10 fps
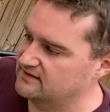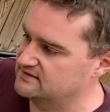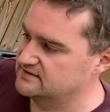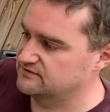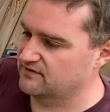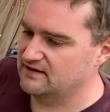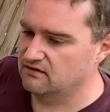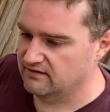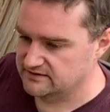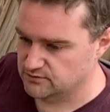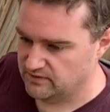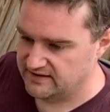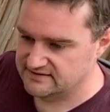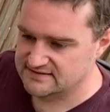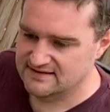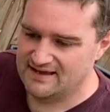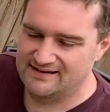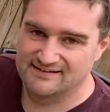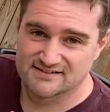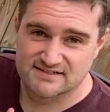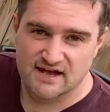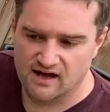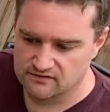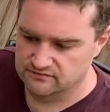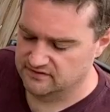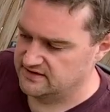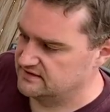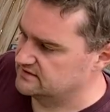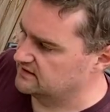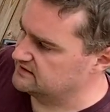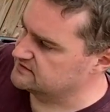it is it's very lightweight and it does cut very easily.